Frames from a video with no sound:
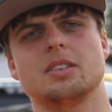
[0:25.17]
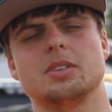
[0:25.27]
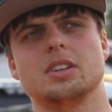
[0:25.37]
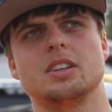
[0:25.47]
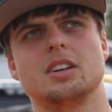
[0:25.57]
It
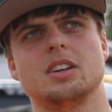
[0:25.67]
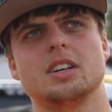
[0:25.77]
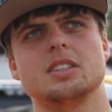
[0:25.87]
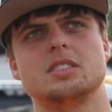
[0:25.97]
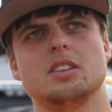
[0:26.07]
really
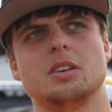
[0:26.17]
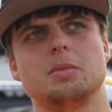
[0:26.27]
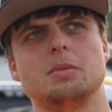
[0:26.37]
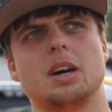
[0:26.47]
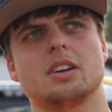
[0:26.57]
does. You know,
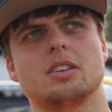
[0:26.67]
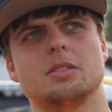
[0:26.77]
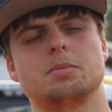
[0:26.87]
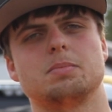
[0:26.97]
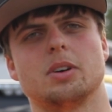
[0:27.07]
be back on
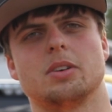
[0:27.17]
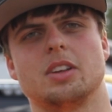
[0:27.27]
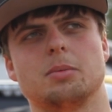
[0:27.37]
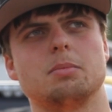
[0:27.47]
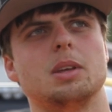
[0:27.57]
the
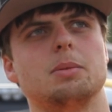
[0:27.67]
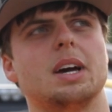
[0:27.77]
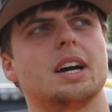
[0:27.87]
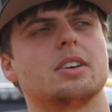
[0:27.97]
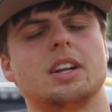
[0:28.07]
podium and be
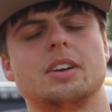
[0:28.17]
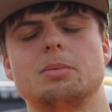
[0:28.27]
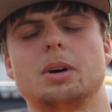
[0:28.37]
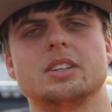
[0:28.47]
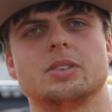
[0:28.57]
back on
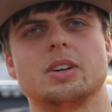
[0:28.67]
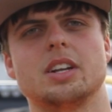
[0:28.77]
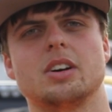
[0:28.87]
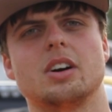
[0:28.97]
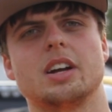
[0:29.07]
everybody's
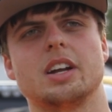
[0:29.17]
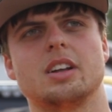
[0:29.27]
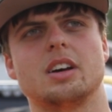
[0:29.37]
radar. And